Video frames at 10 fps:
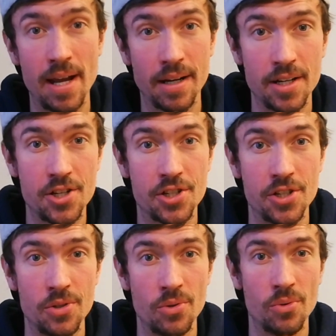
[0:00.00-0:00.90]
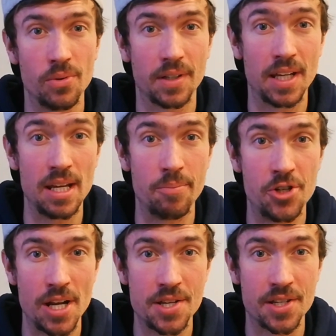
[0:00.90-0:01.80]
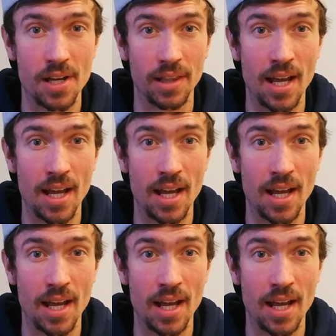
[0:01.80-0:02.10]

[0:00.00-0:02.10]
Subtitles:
you can manage to keep Jace